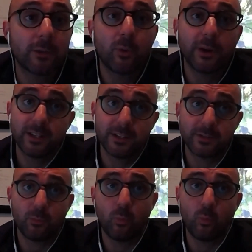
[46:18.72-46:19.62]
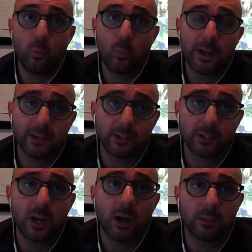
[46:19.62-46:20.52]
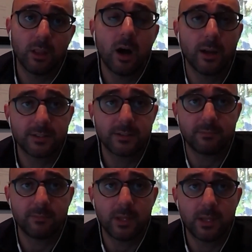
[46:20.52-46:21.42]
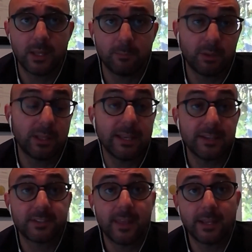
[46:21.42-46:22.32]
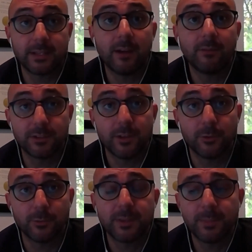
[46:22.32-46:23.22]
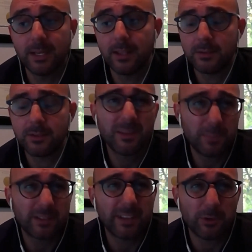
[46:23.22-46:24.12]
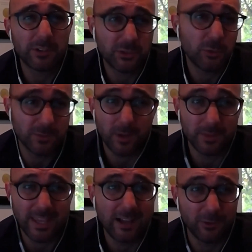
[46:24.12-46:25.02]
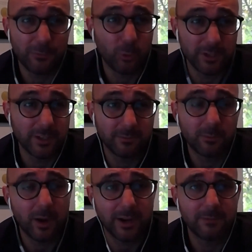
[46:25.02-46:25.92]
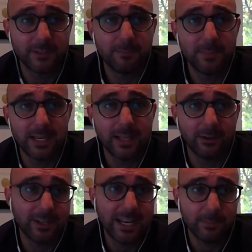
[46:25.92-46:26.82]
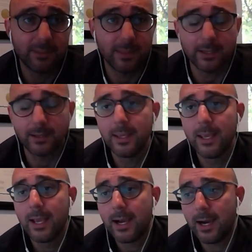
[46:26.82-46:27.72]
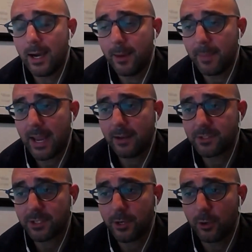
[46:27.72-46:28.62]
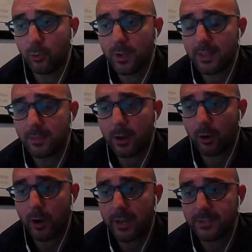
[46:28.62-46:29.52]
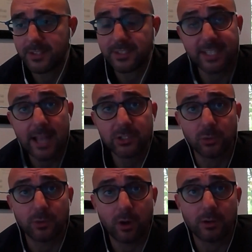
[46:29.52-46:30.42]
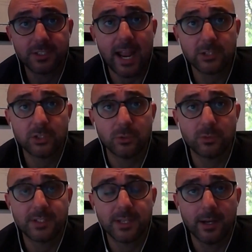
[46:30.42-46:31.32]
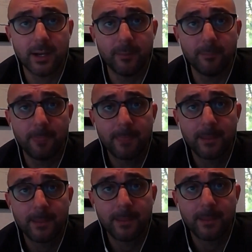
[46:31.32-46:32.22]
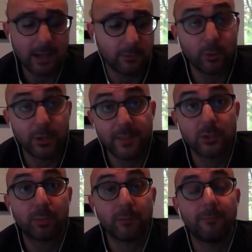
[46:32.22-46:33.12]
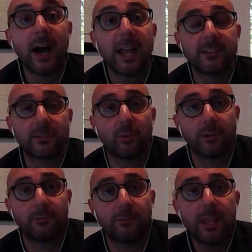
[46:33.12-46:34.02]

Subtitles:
point is what law is in place that governs those. I mean, typically I would assume it's probably California, right? If it's a media entertainment thing. And if so, there is a statute. There are statutes in California that do provide sort of